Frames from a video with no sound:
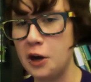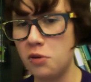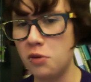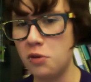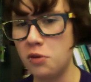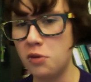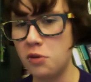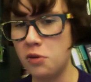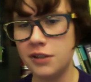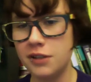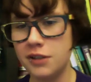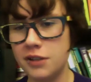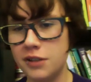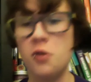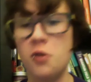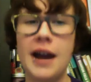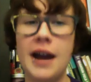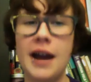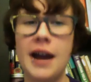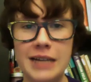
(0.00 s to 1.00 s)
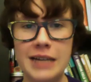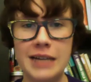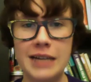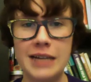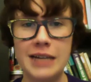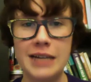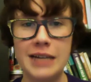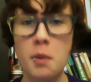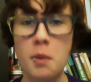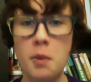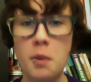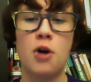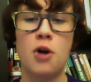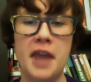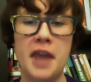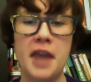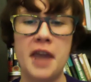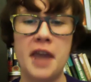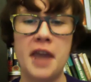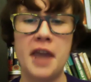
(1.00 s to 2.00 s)
go to my, like, party
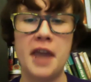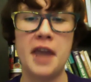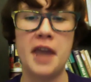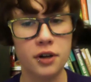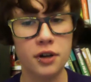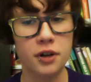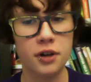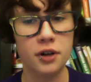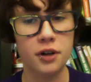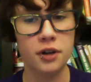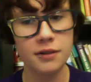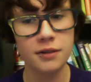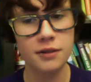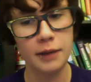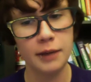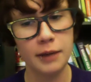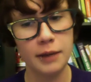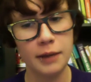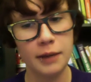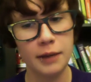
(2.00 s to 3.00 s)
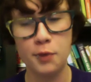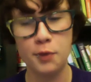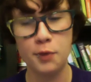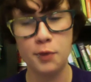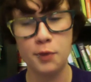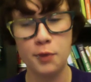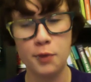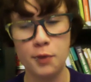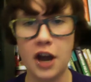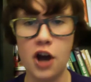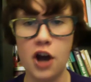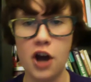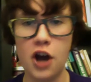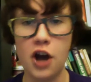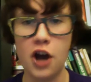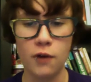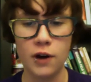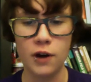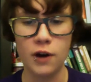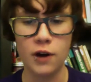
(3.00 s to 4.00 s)
after. Like, people are just
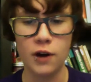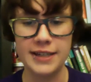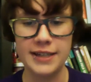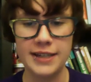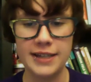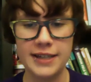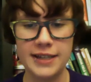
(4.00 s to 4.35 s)
hungover and tired of